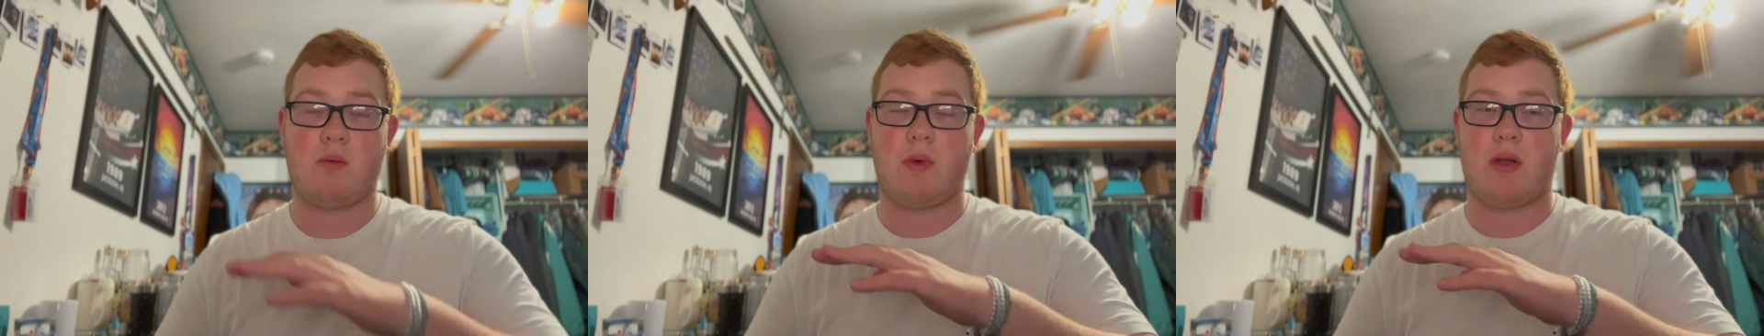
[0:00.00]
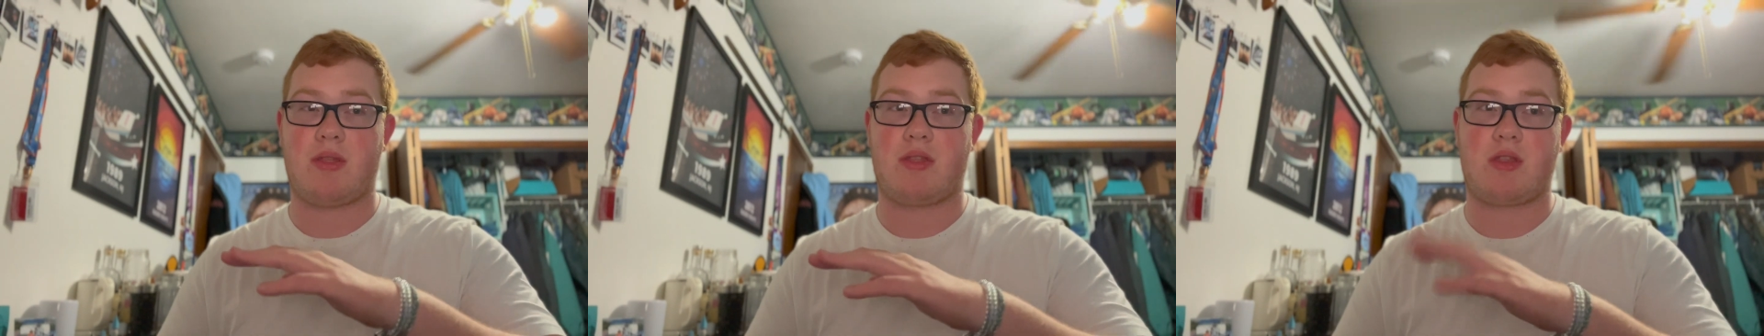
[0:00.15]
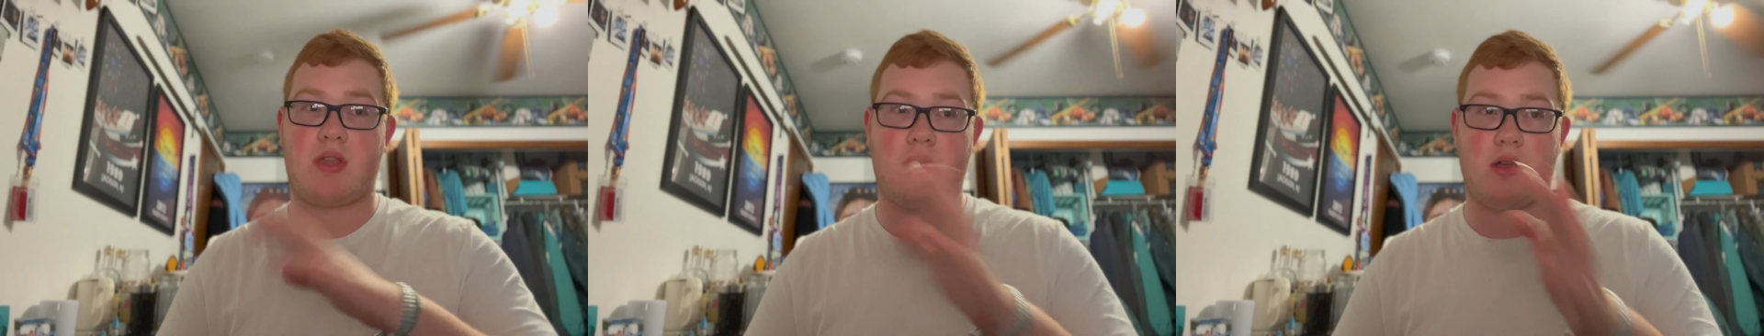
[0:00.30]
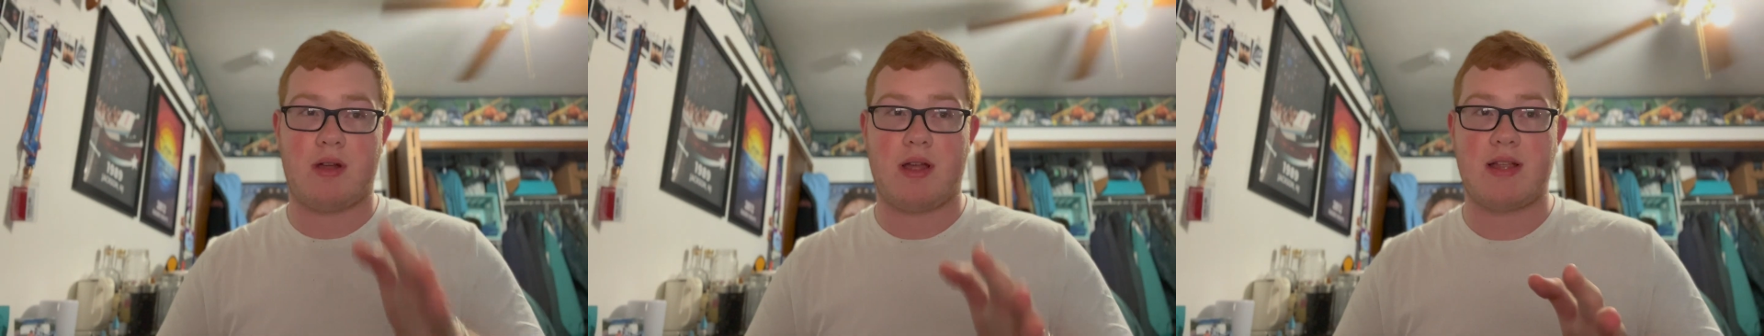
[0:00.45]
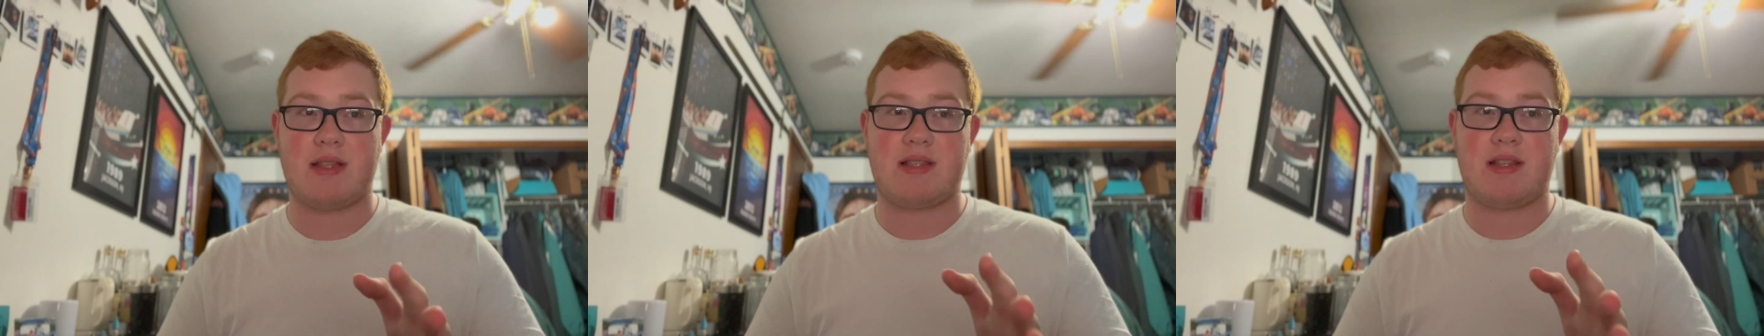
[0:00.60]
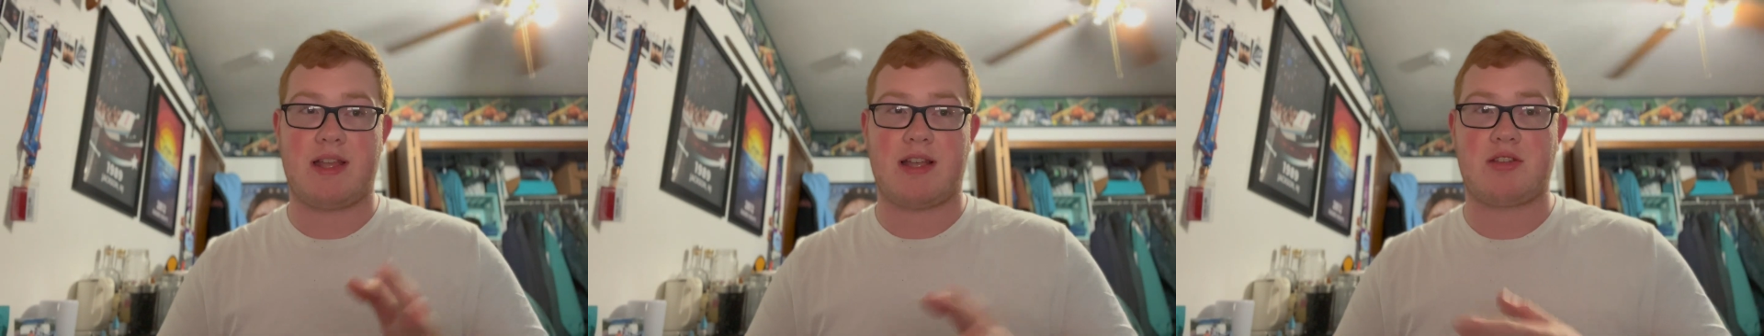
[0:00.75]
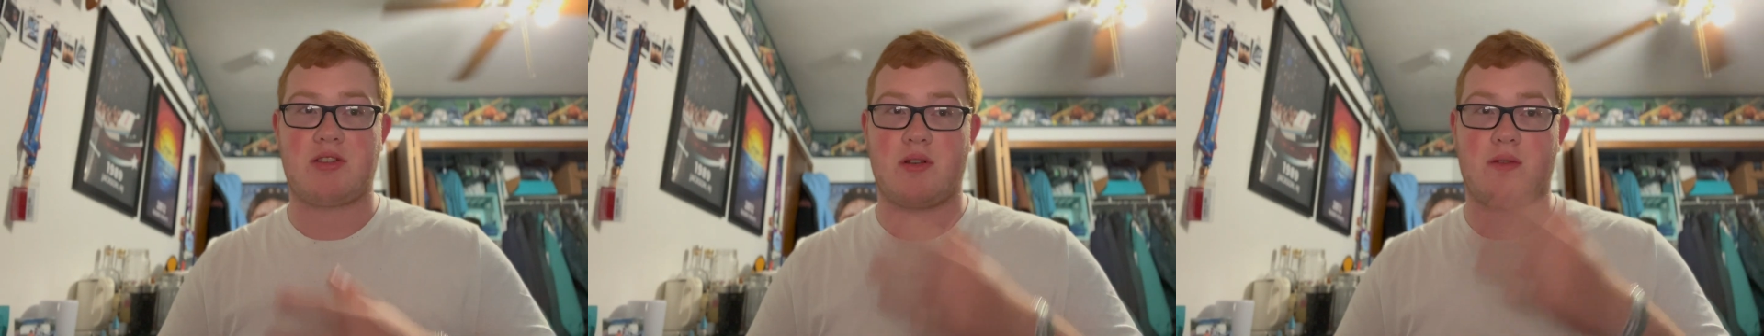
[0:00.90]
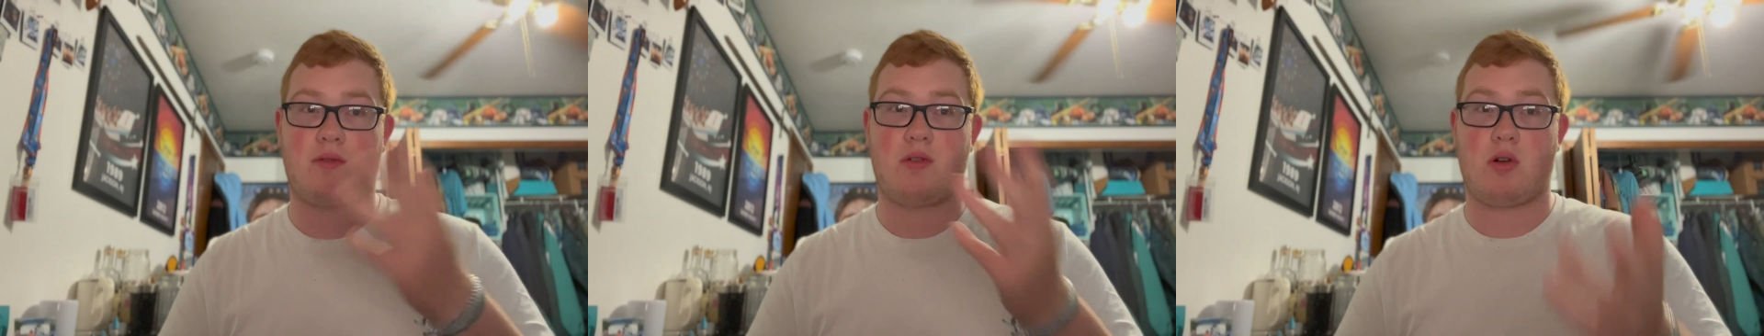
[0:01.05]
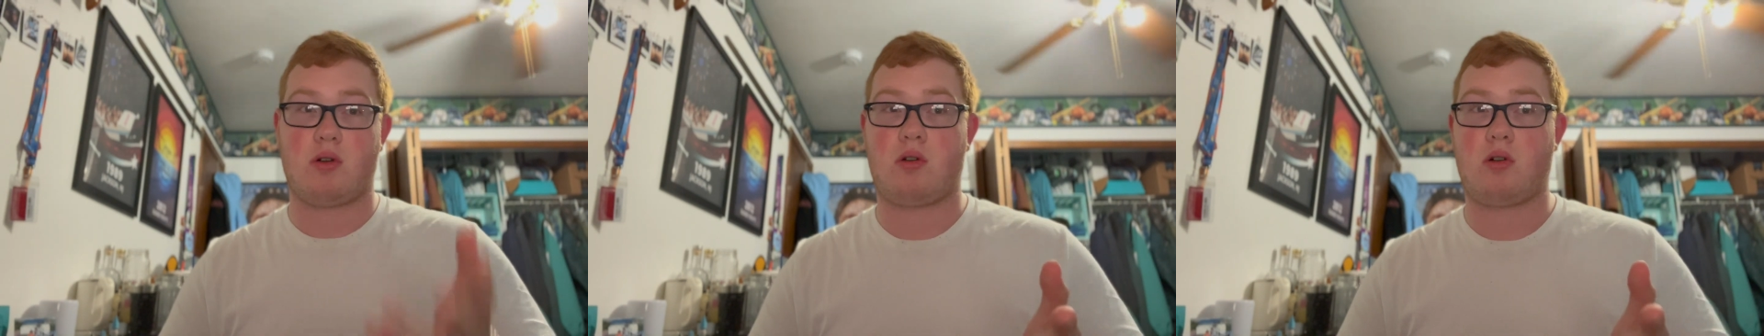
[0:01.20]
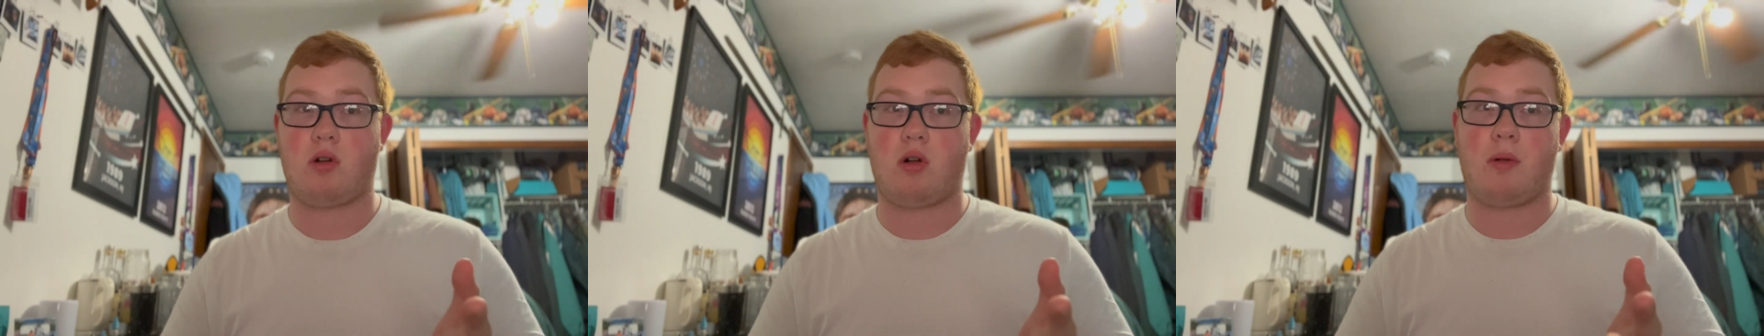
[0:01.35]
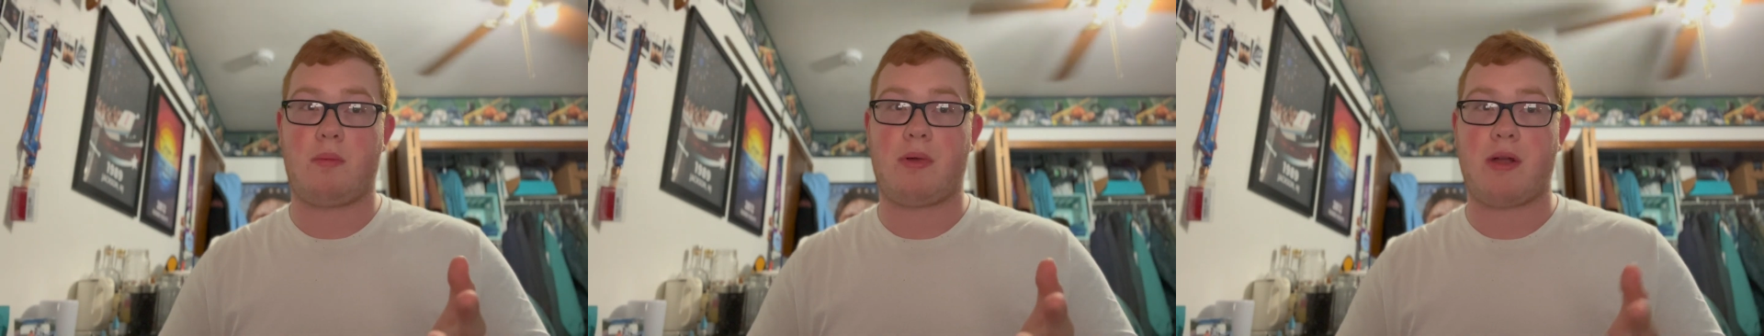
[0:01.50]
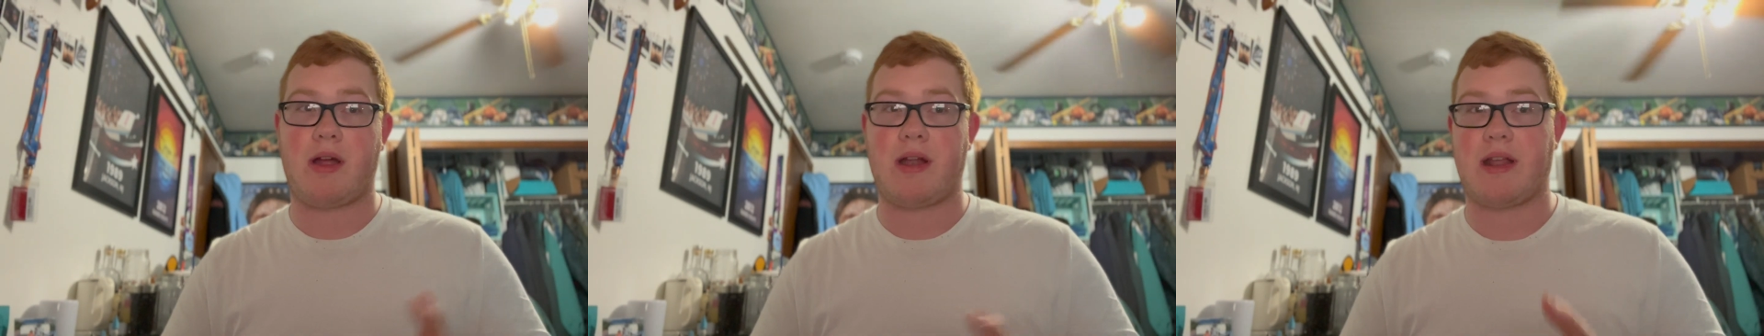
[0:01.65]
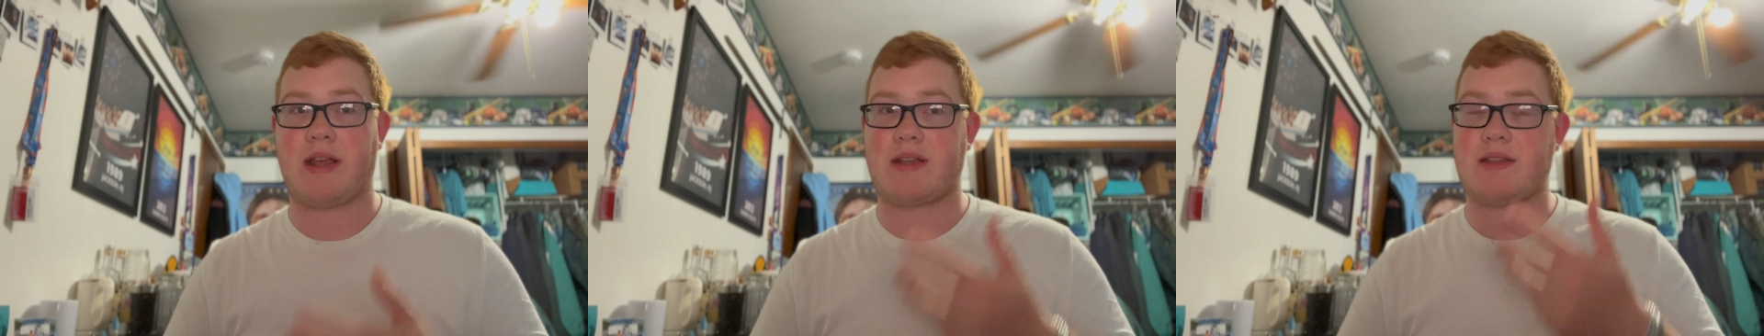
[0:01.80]
with curated selection of Coca-Cola
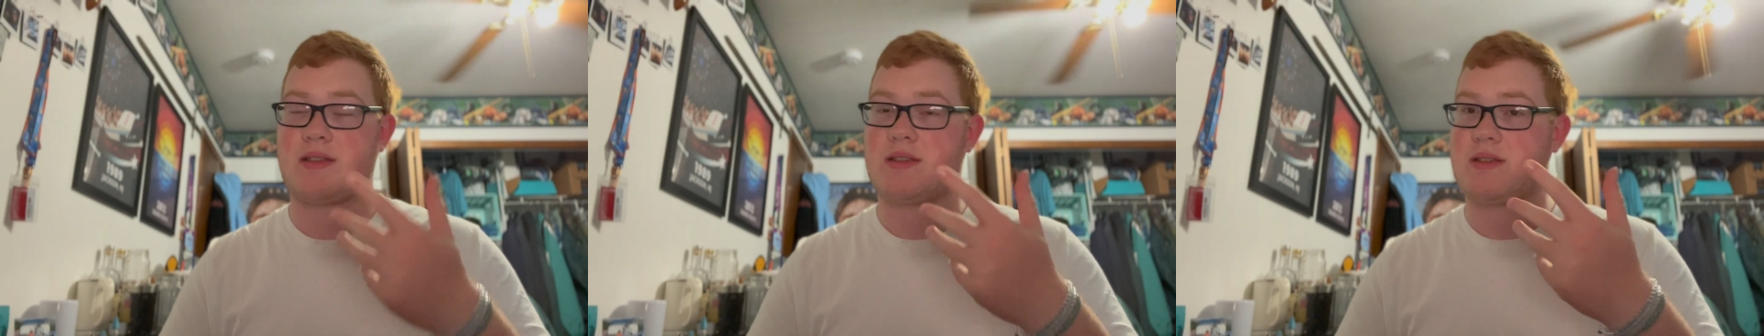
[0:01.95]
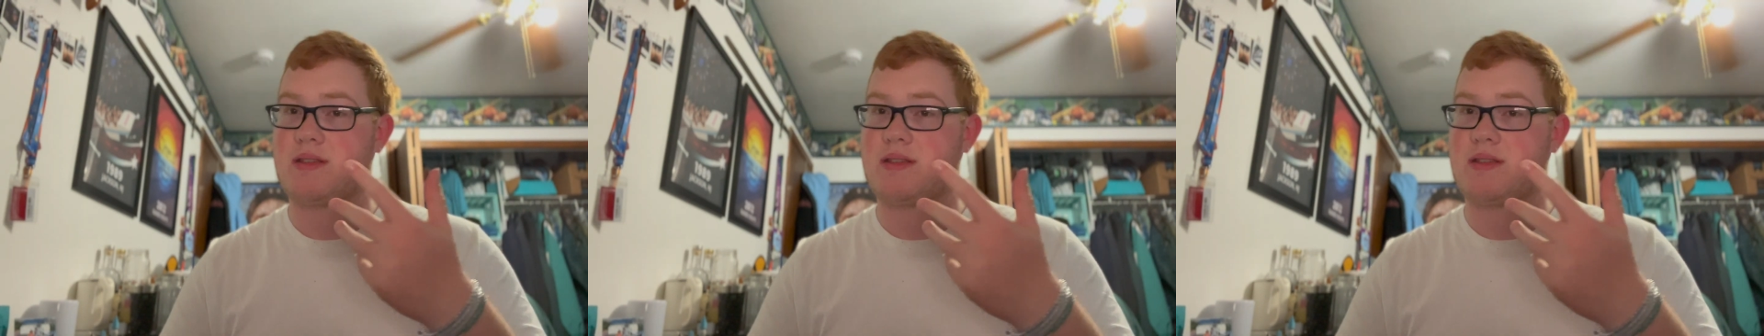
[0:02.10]
products,